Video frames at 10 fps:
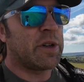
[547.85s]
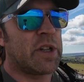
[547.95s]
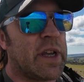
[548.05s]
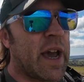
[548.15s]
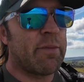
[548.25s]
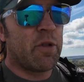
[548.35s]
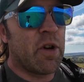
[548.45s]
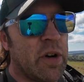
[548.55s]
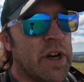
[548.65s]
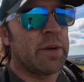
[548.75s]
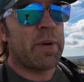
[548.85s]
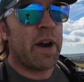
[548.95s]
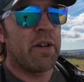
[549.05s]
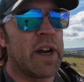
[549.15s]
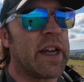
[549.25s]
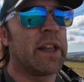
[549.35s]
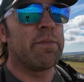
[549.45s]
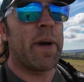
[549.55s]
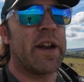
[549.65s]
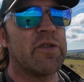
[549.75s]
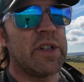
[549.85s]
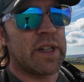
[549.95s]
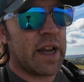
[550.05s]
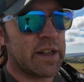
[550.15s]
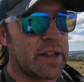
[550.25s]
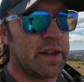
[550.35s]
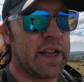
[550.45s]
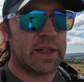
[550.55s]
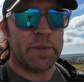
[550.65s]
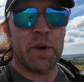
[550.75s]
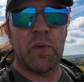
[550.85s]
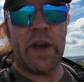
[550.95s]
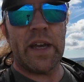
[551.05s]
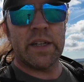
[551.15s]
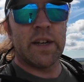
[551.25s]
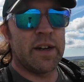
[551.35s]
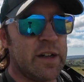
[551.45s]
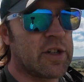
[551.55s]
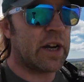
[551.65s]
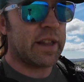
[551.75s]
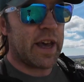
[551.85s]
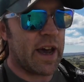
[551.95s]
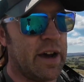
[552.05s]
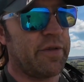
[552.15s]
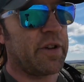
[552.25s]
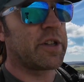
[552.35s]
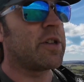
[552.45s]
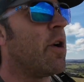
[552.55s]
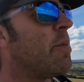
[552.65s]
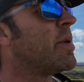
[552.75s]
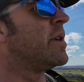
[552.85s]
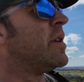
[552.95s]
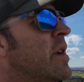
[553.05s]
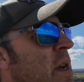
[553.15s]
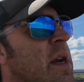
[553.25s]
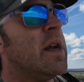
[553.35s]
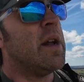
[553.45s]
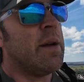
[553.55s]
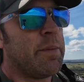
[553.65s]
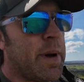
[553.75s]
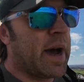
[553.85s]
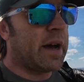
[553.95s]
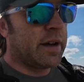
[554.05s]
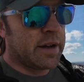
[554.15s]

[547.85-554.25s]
camera on, and apparently the battery's dead, so that's a bit weird. I'll check that out if I stop. But